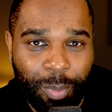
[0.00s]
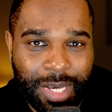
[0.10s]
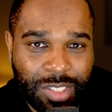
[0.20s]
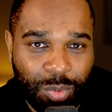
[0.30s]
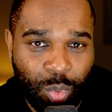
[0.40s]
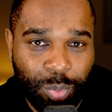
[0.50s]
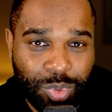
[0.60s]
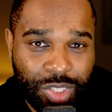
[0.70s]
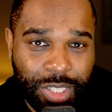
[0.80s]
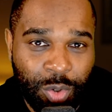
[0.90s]
Masi
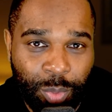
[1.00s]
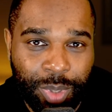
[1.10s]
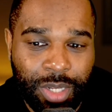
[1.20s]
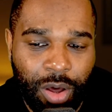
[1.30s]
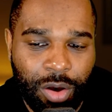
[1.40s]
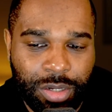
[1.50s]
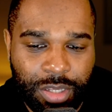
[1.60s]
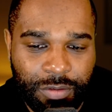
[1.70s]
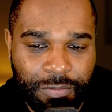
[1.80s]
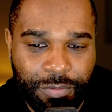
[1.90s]
would still be in
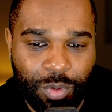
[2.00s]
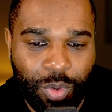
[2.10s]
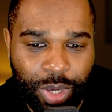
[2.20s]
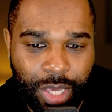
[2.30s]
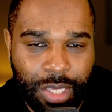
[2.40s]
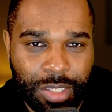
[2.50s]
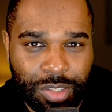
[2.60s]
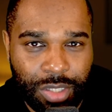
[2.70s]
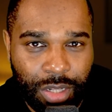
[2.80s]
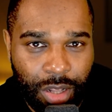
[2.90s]
hiding for
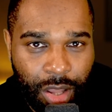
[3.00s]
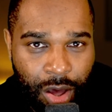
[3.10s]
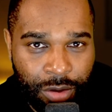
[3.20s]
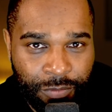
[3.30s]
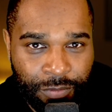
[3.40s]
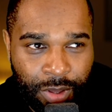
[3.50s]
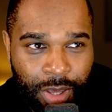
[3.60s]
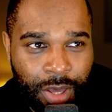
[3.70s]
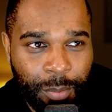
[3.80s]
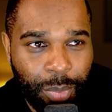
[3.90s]
his life.
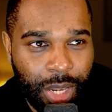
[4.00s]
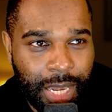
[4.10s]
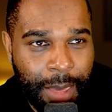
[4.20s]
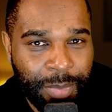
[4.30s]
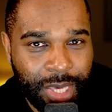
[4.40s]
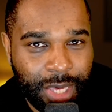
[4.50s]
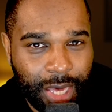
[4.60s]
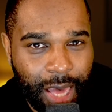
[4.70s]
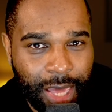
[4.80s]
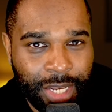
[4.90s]

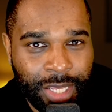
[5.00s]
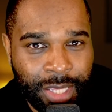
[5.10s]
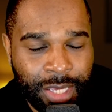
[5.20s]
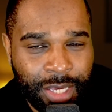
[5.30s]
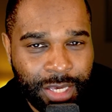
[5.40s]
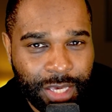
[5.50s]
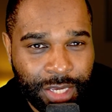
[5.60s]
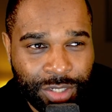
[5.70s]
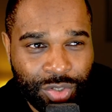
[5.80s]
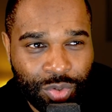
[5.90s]
Polemic, any,
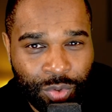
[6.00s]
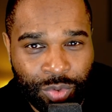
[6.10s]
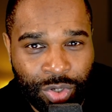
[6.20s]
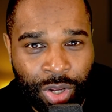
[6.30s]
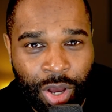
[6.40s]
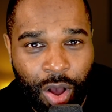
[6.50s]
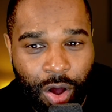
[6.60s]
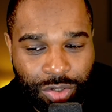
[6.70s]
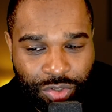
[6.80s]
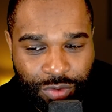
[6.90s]
King George.
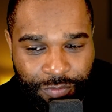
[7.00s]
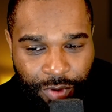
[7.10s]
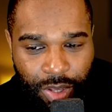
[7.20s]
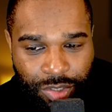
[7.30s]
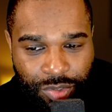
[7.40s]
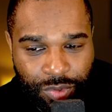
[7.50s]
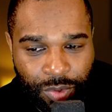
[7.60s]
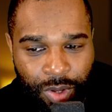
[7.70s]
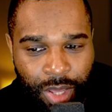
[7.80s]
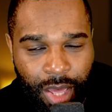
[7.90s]

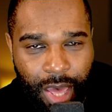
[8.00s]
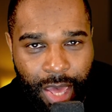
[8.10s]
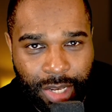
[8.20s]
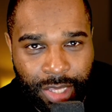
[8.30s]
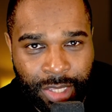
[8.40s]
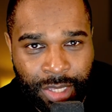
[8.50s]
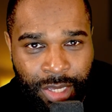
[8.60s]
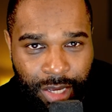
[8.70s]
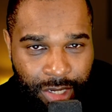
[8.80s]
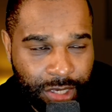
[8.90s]
Controversial, any.
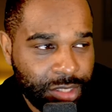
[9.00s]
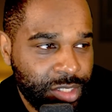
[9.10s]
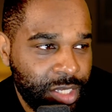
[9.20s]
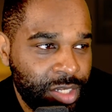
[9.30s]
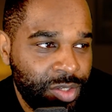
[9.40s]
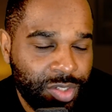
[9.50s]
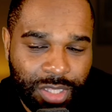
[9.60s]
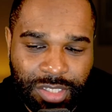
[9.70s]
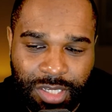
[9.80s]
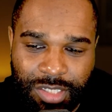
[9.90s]
And he continues in
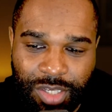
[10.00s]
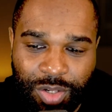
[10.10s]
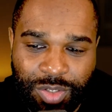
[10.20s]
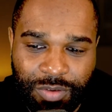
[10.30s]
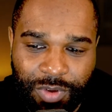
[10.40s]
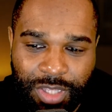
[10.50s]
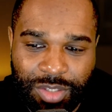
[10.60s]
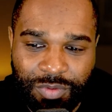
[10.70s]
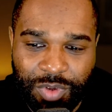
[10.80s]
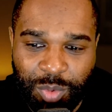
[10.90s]
this exclusive
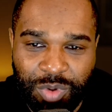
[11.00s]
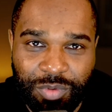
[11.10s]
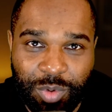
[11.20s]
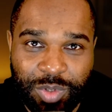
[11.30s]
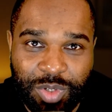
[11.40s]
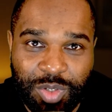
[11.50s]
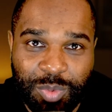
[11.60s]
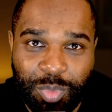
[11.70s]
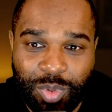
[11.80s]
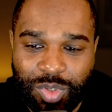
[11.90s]
interview with
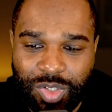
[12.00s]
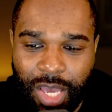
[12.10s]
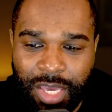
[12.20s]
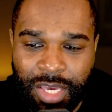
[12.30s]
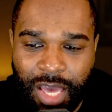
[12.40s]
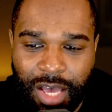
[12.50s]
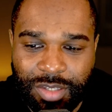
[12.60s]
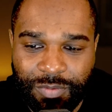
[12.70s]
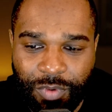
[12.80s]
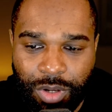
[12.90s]
Autosport saying
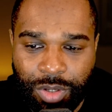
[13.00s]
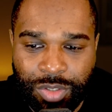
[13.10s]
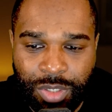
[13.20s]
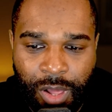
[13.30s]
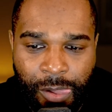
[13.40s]
as follows,